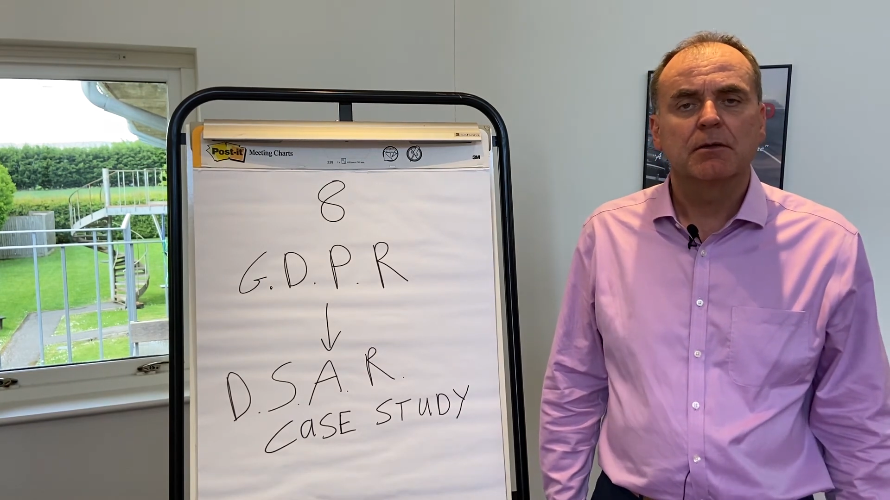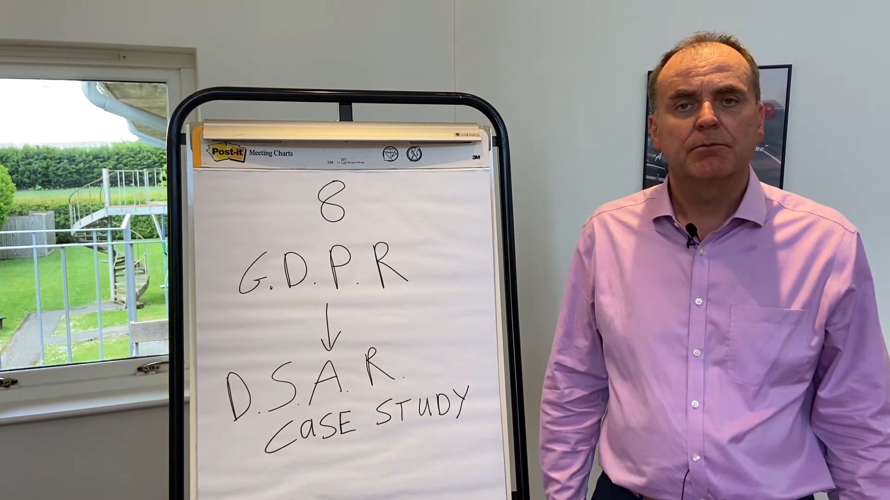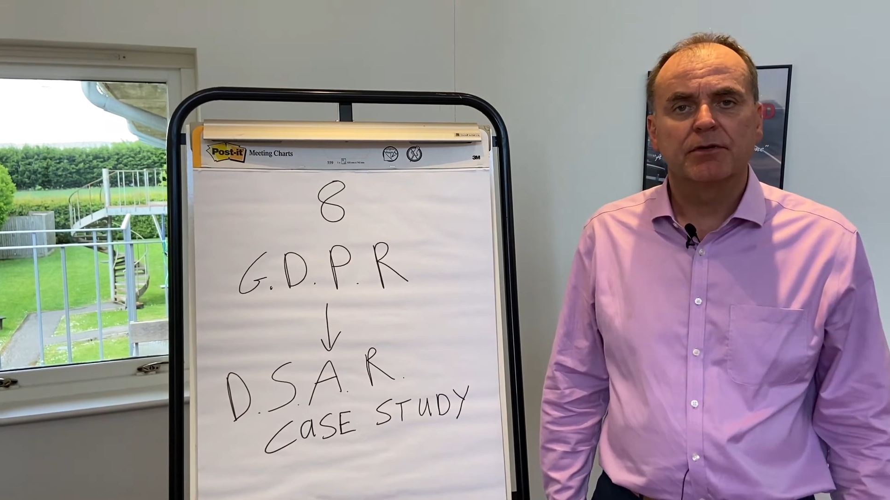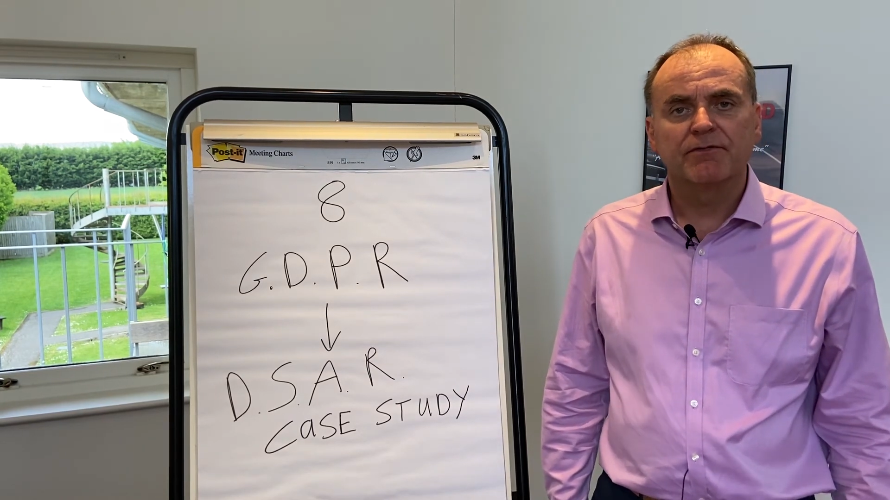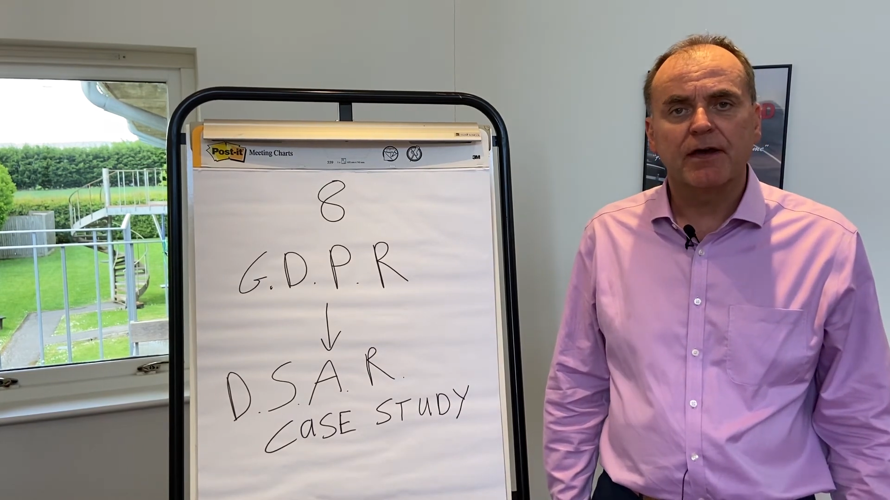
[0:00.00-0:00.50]

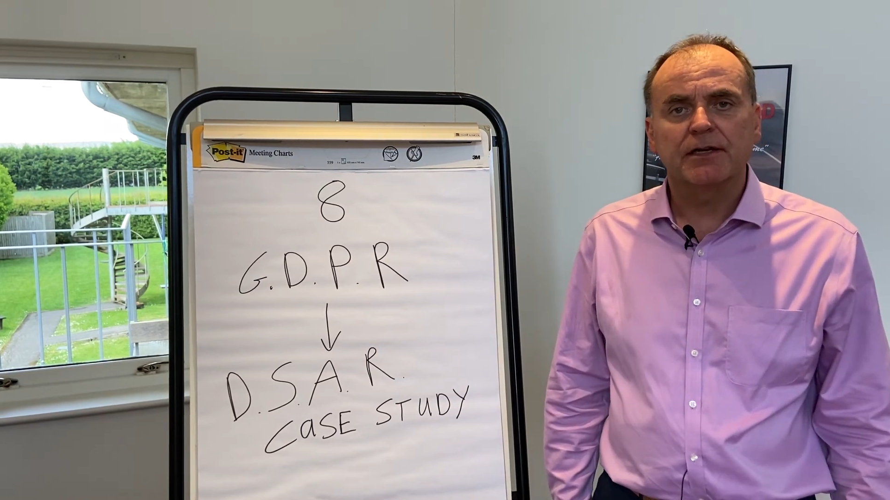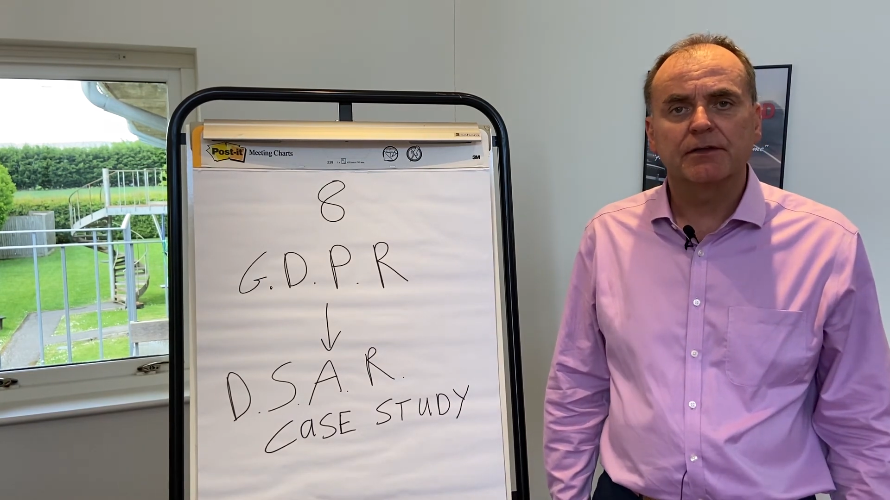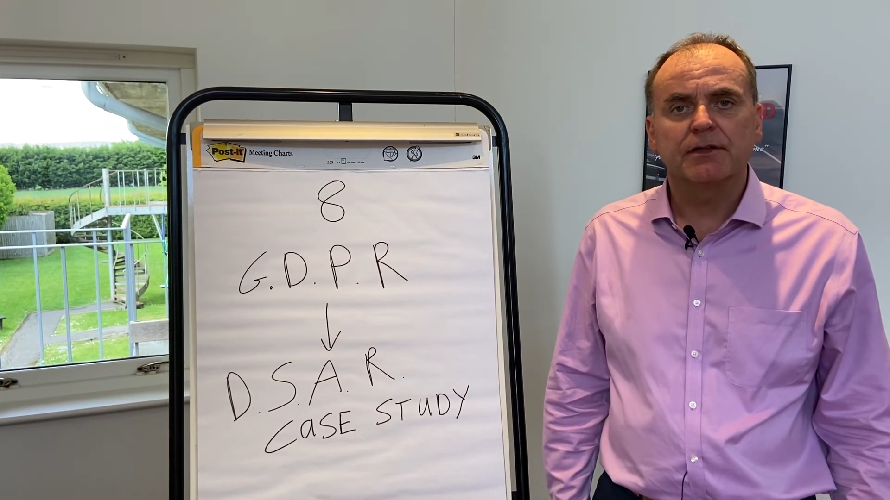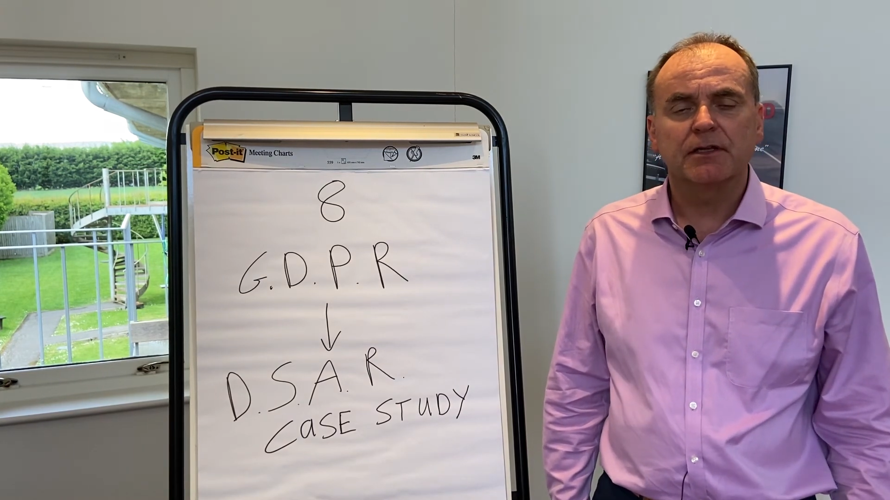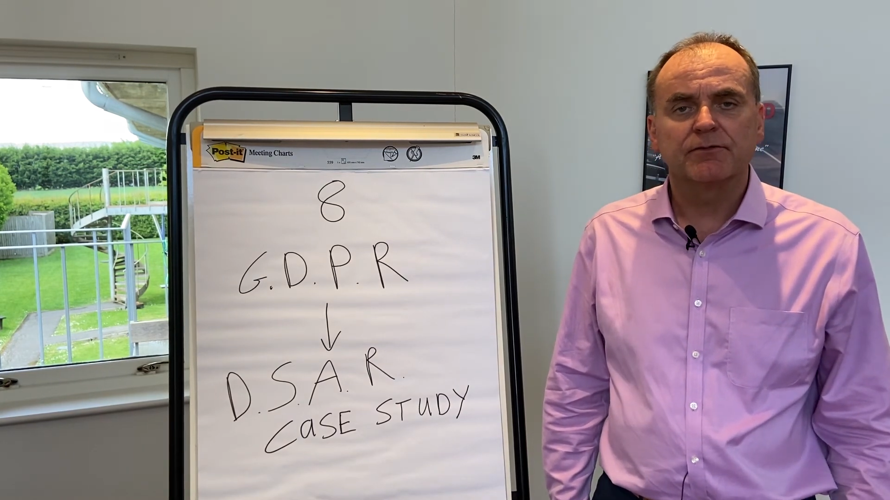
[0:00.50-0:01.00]
provided
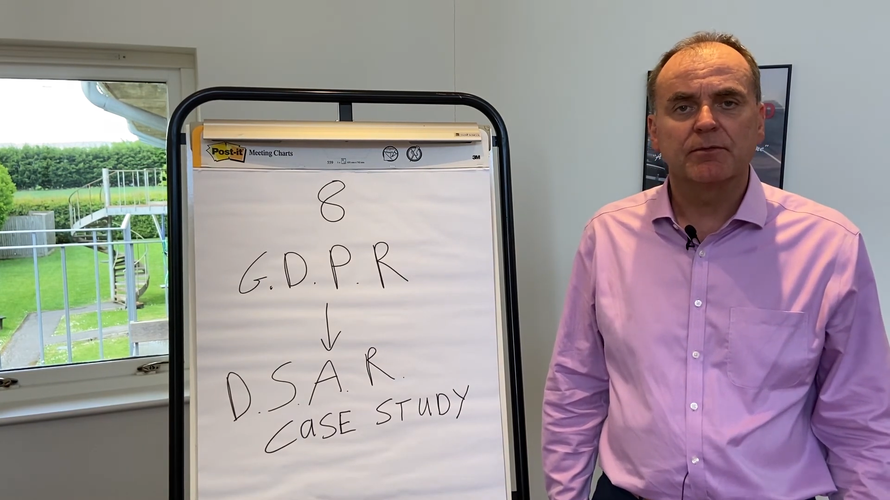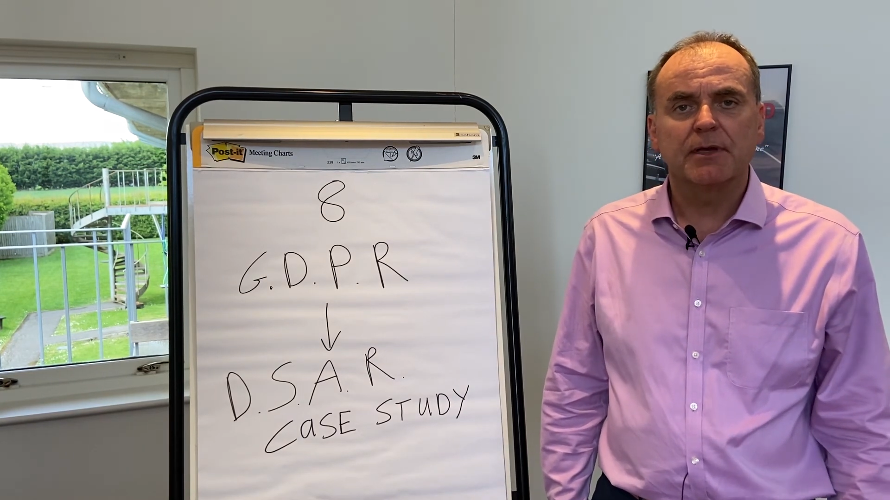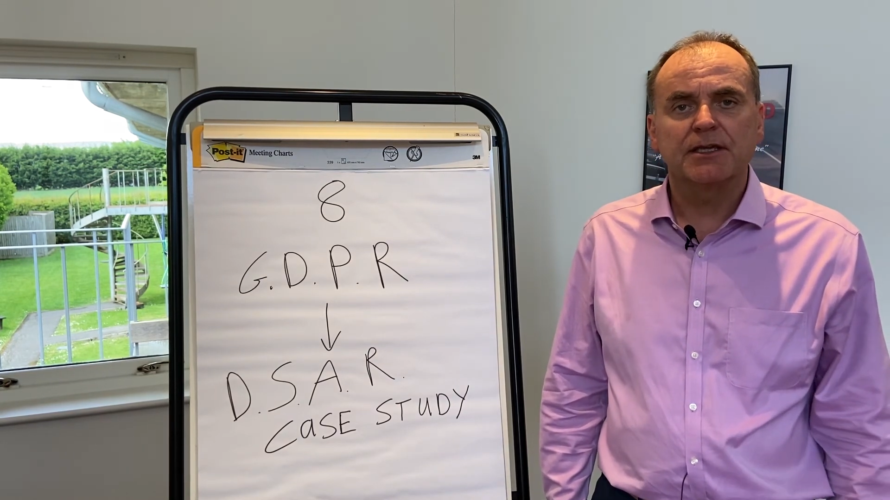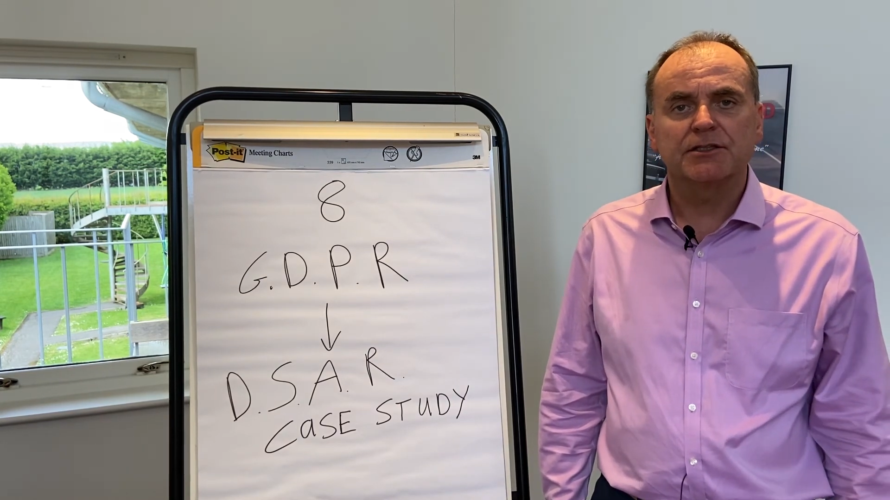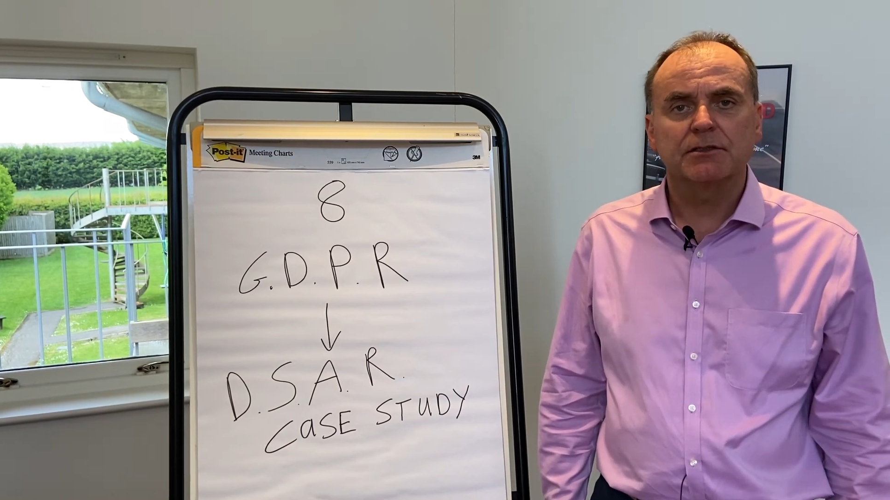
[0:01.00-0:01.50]
the
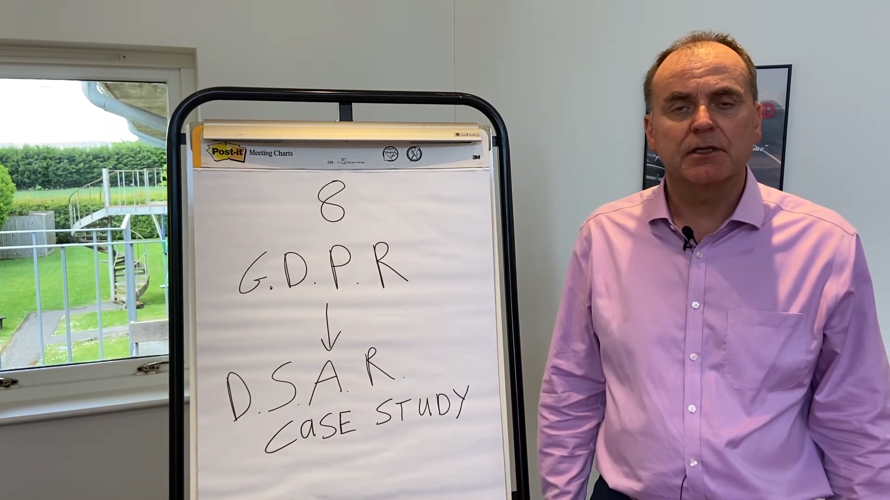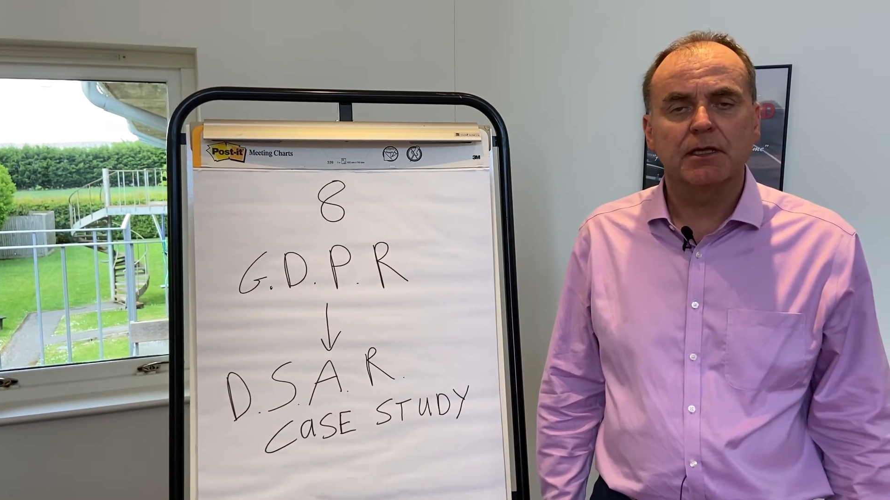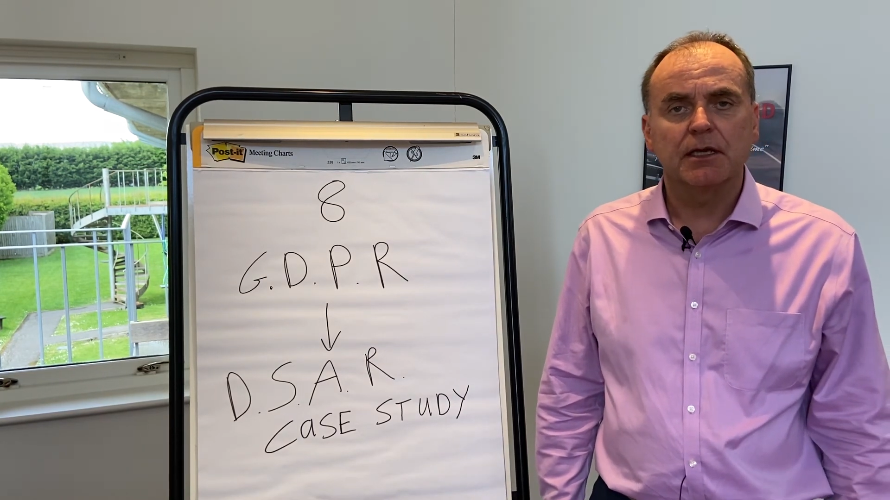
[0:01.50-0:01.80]
information